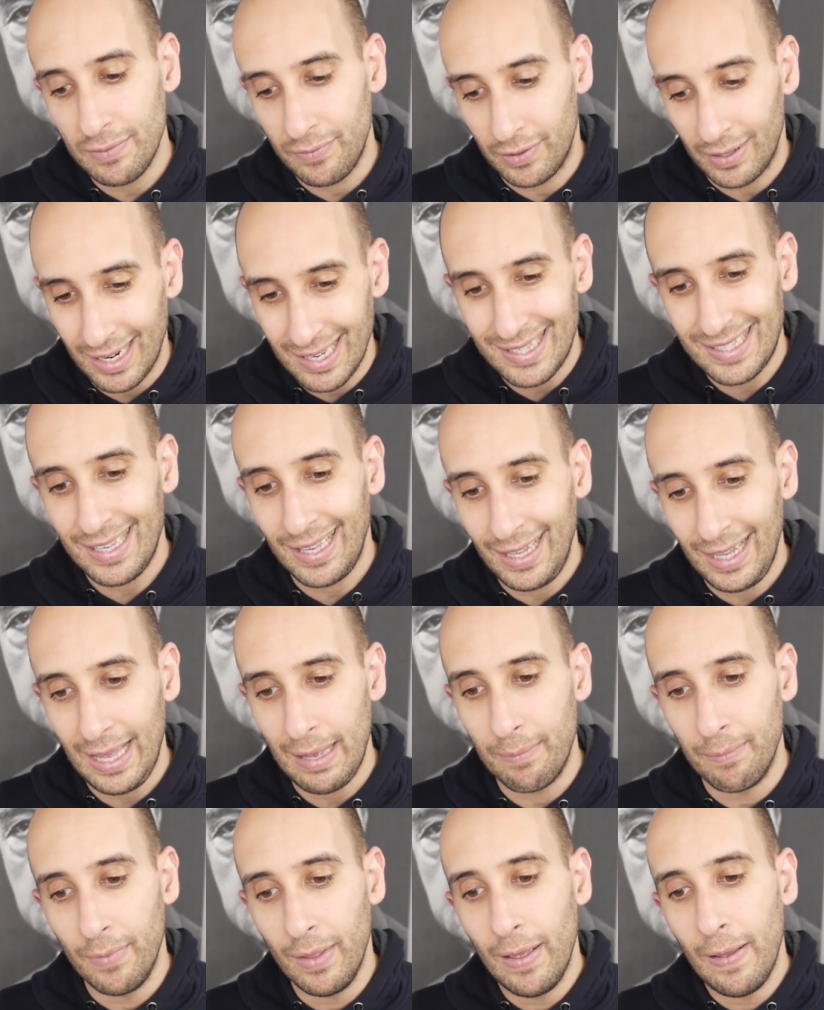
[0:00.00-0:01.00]
introvert, I still
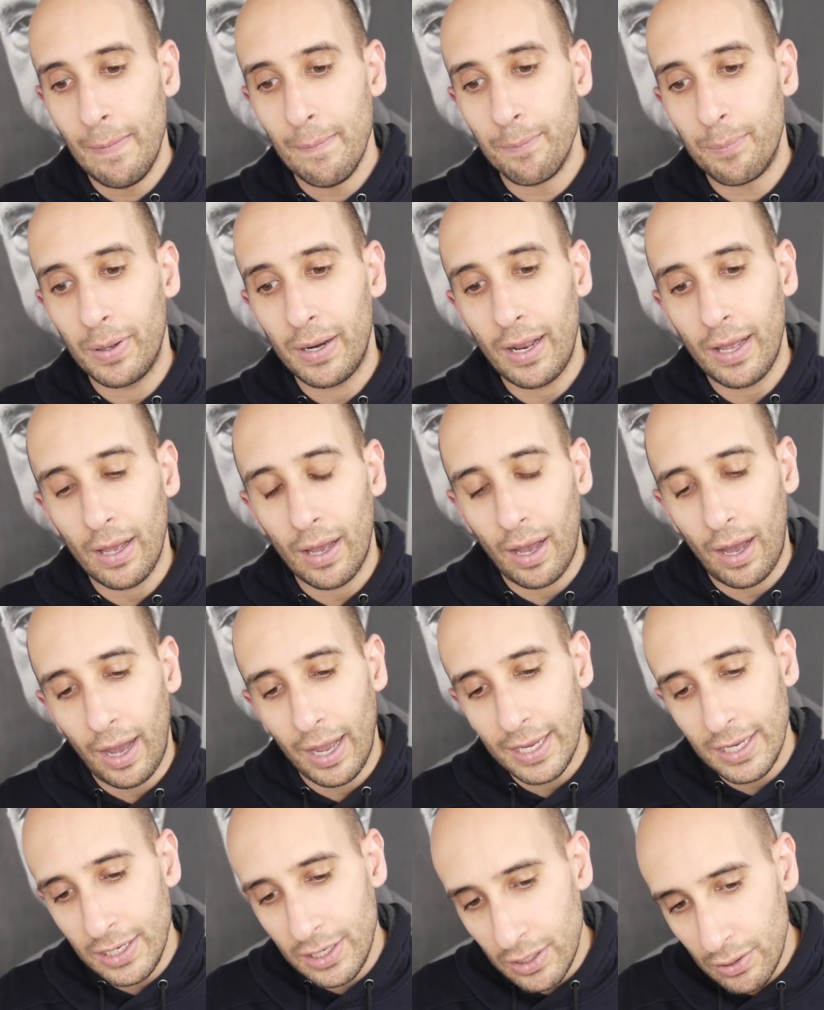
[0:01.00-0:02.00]
am. But
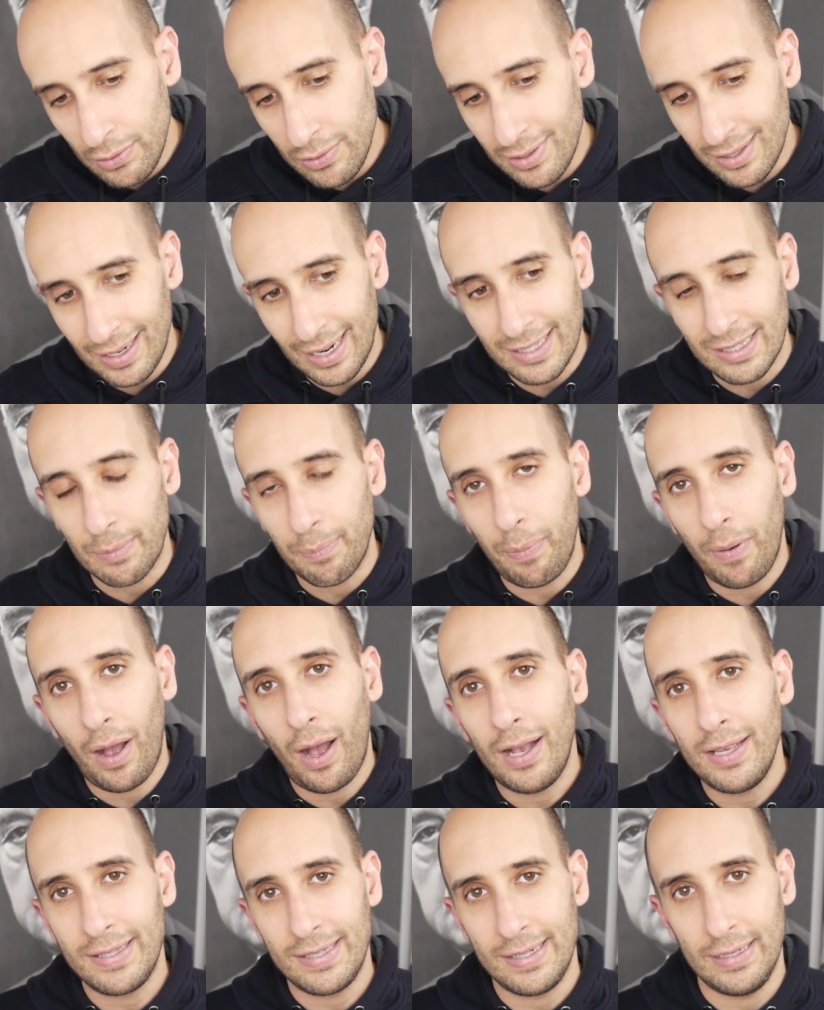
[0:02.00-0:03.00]
I use it as a
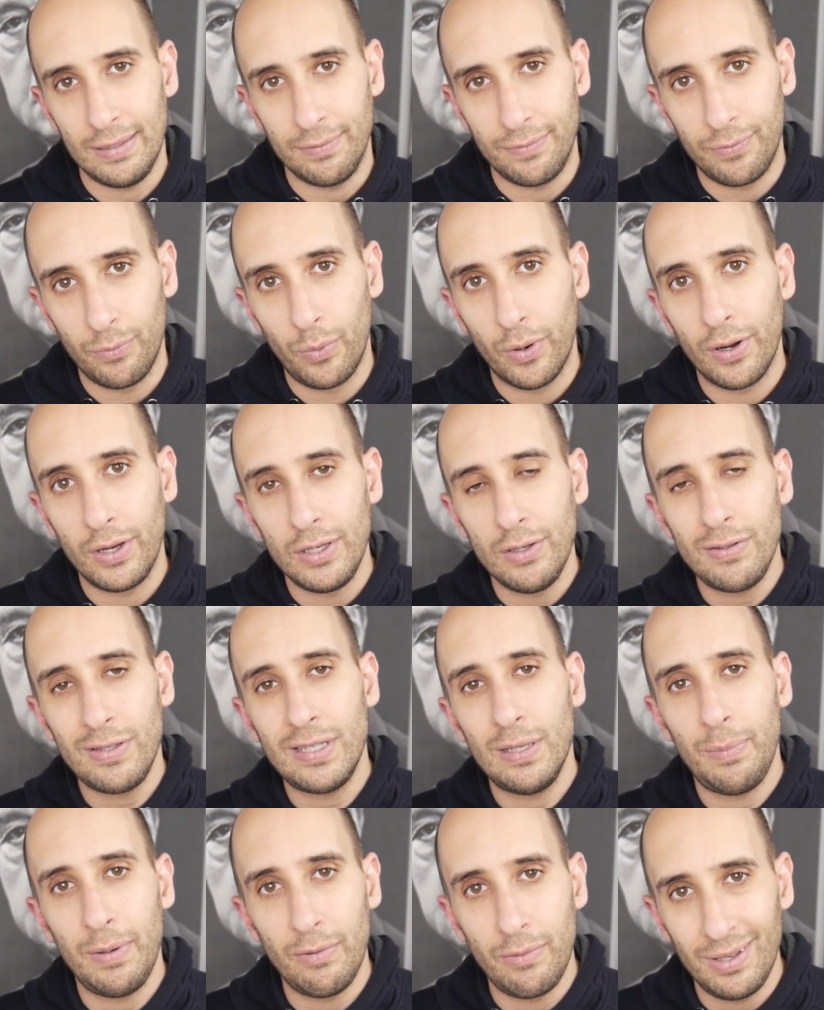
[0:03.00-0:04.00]
positive, where it
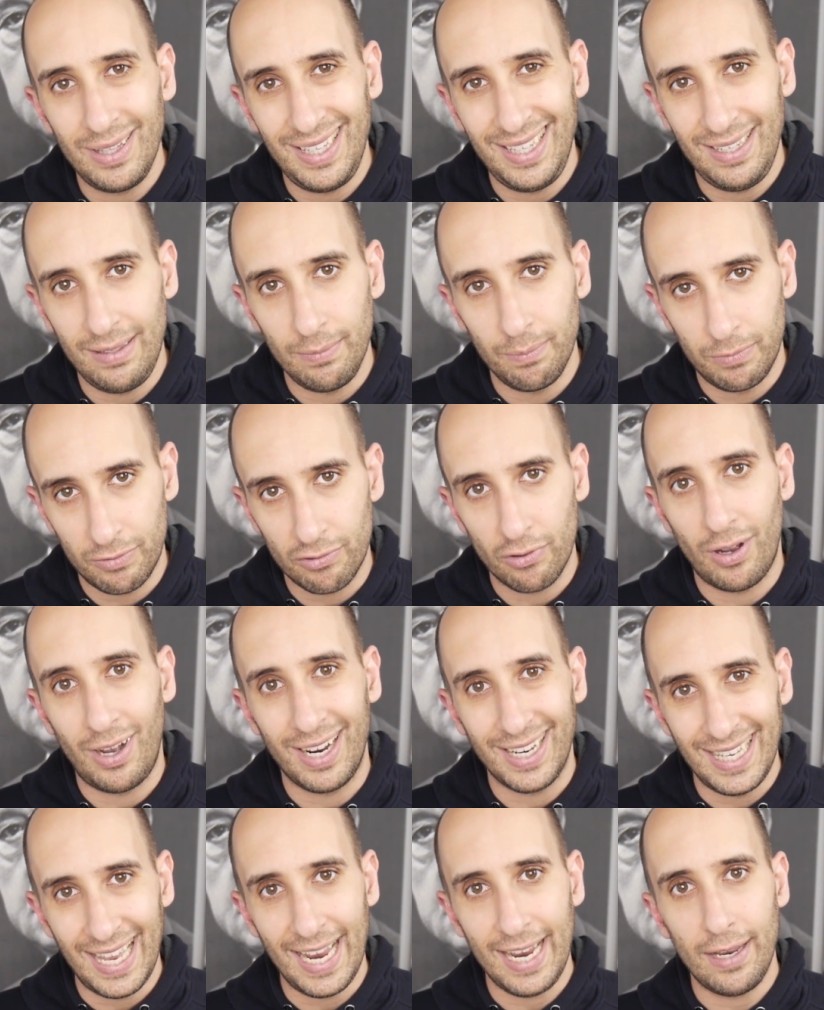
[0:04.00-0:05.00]
used to be a really
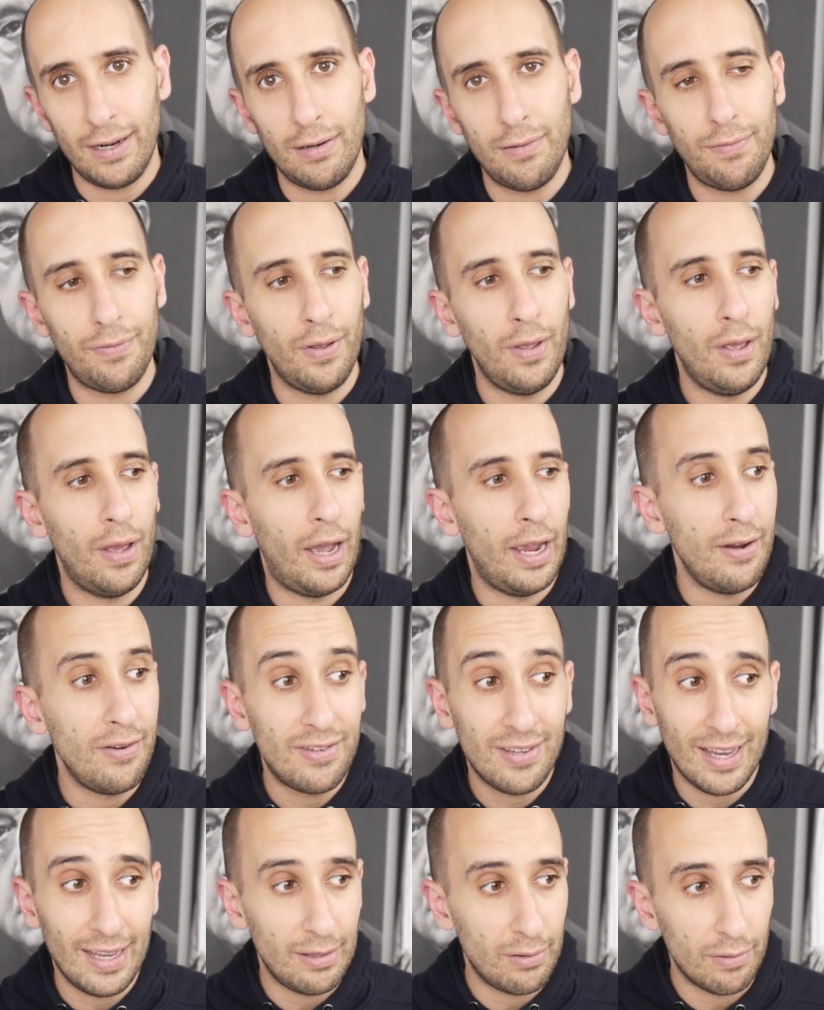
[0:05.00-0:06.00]
strong negative. I
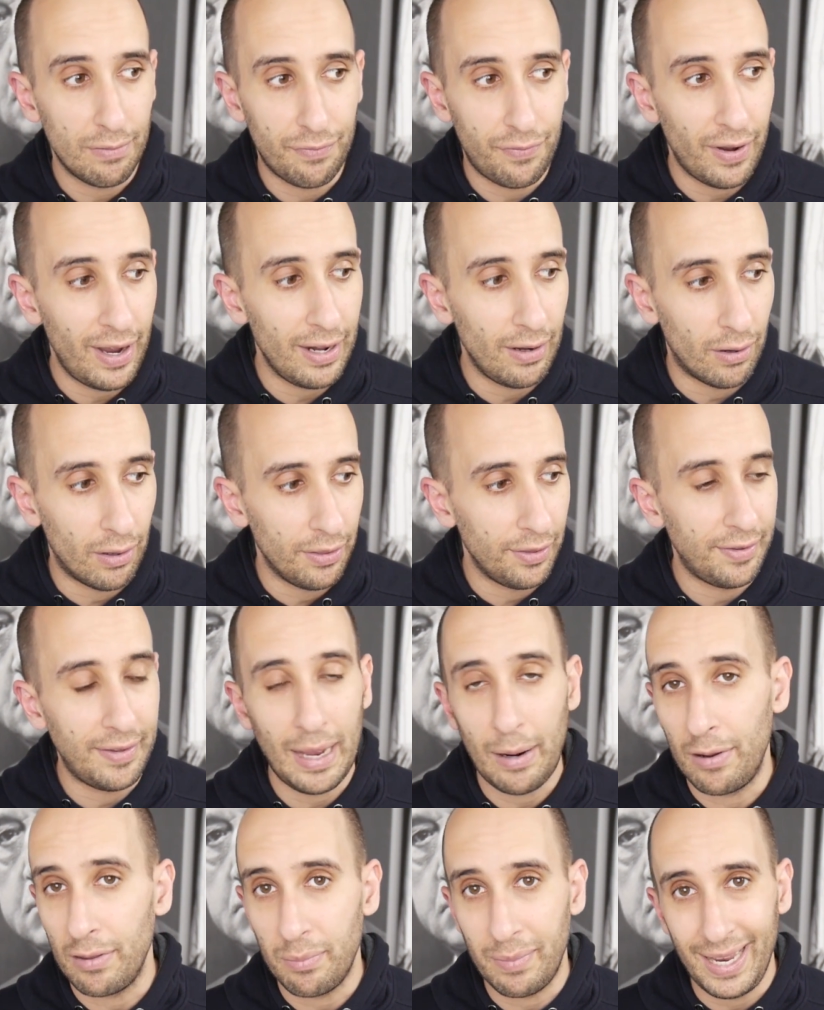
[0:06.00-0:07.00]
used to get into a fight all the
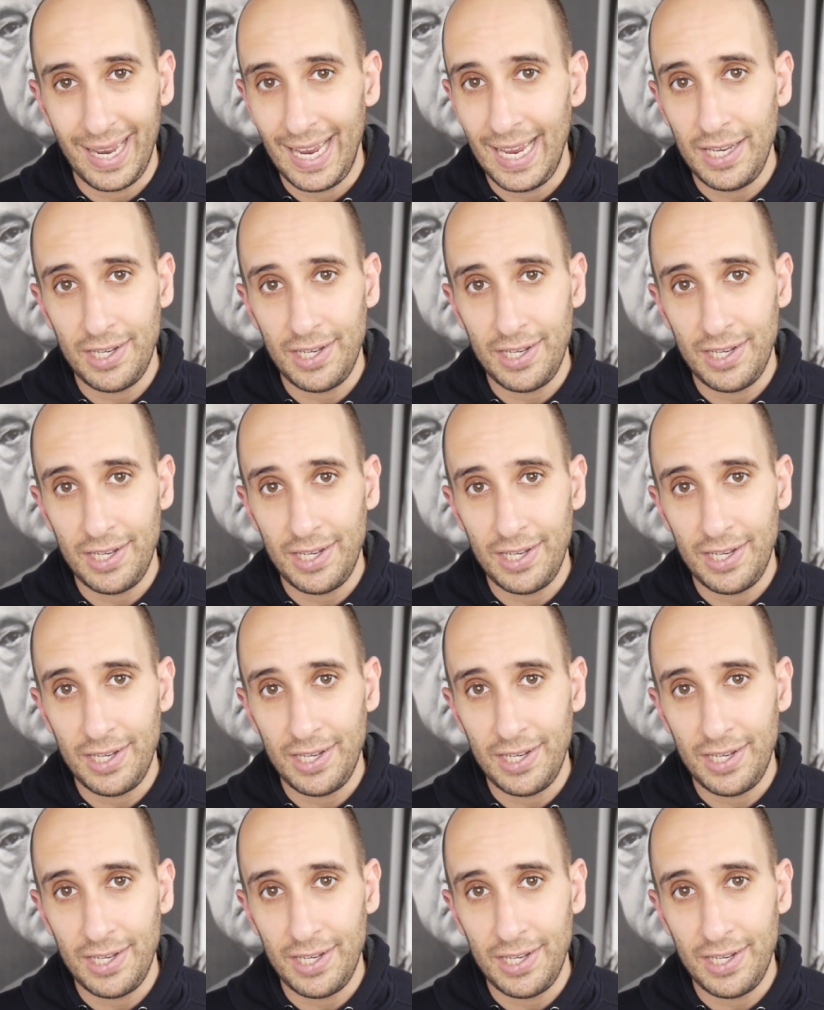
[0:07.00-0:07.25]
time with my